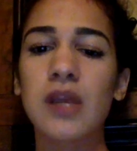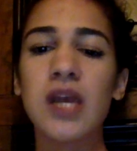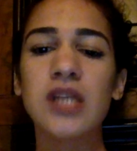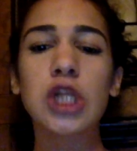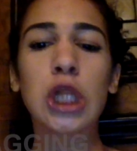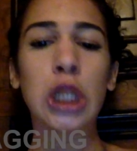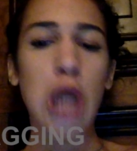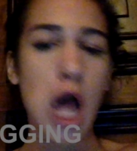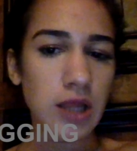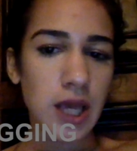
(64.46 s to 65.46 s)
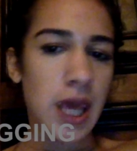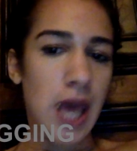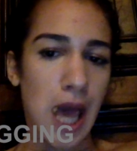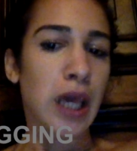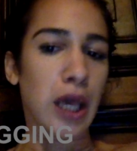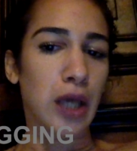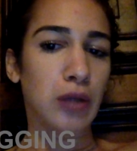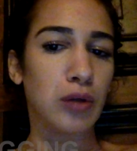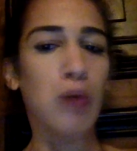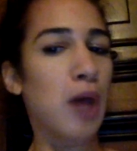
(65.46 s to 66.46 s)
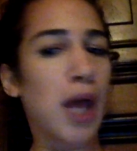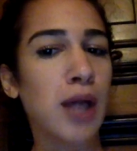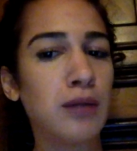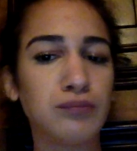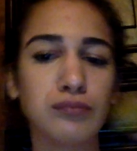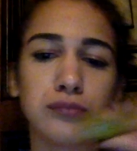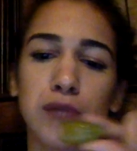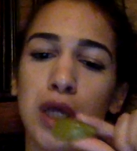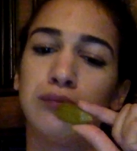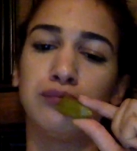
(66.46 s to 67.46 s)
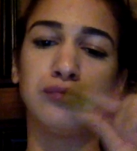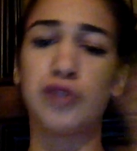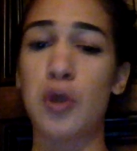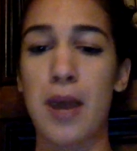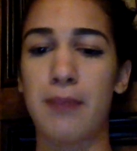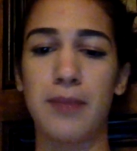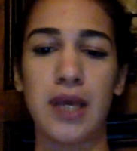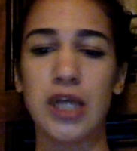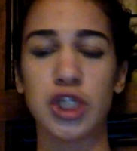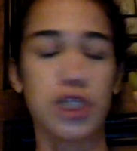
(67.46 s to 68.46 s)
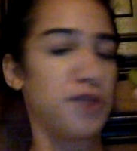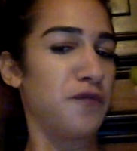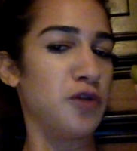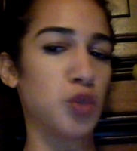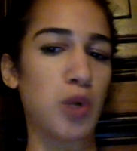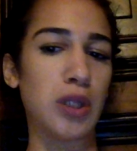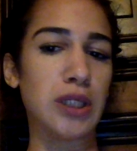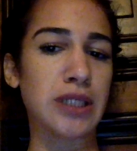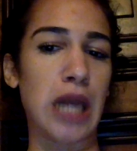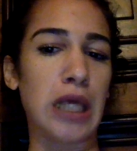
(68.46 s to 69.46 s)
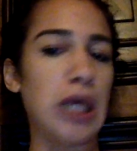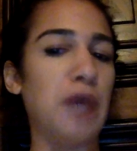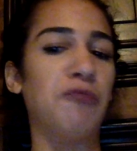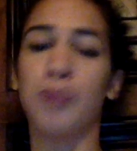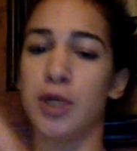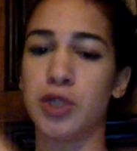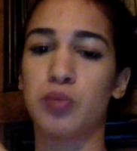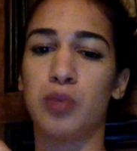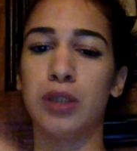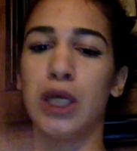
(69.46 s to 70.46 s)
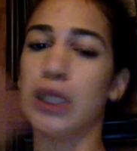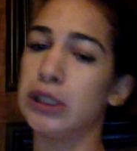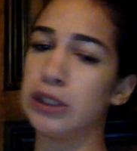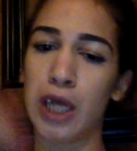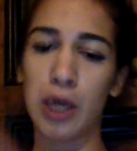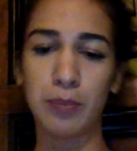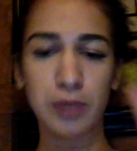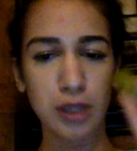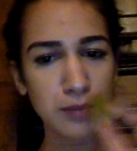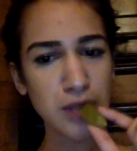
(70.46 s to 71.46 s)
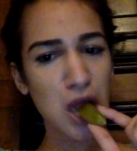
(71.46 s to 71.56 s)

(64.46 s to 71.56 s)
It's gagging. okay? Don't mind me. It's just future Rola's got to give present Rola a little help. You know what